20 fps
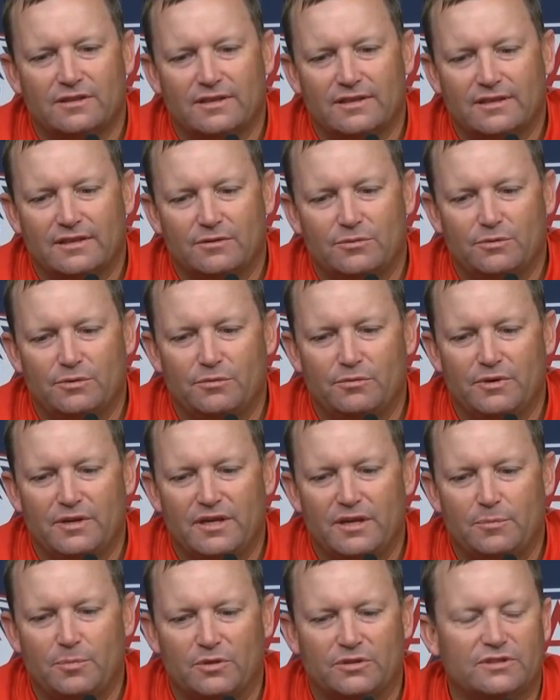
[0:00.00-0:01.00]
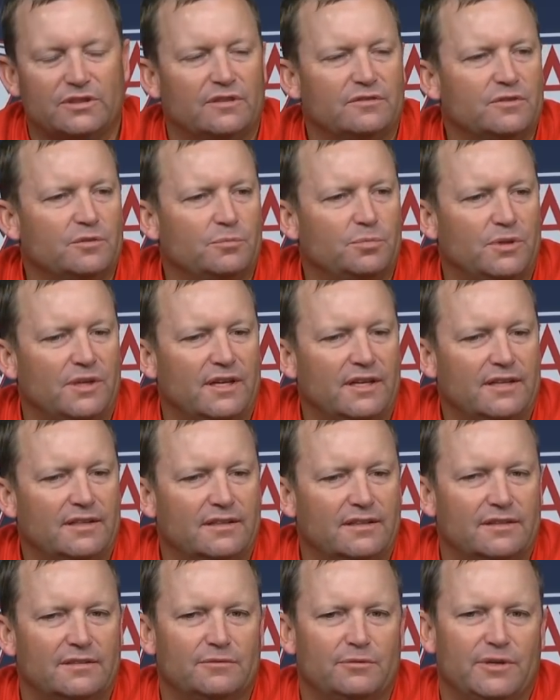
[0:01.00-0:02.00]
I think we, we keep ourselves in play,
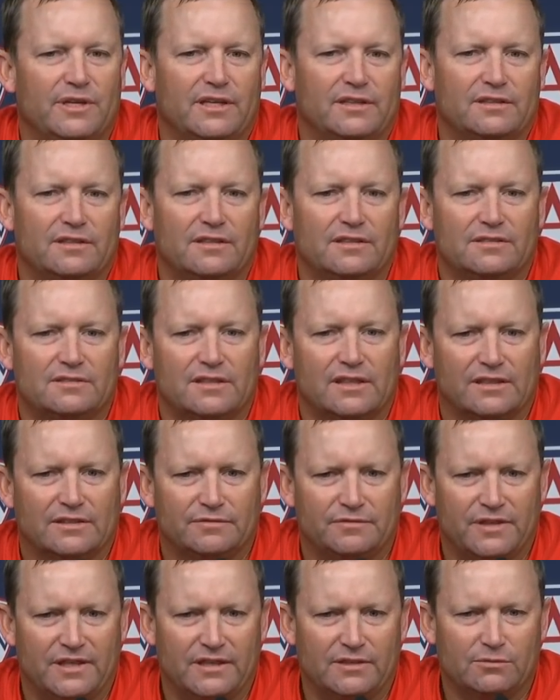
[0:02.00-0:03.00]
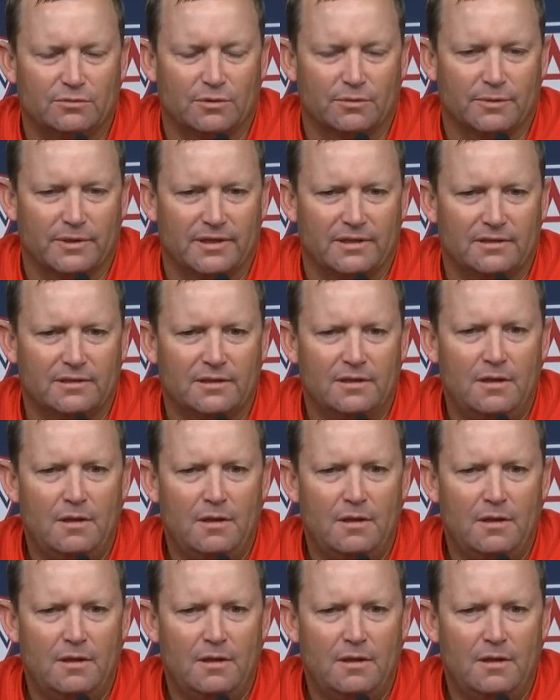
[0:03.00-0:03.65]
and then we get to this next phase where we,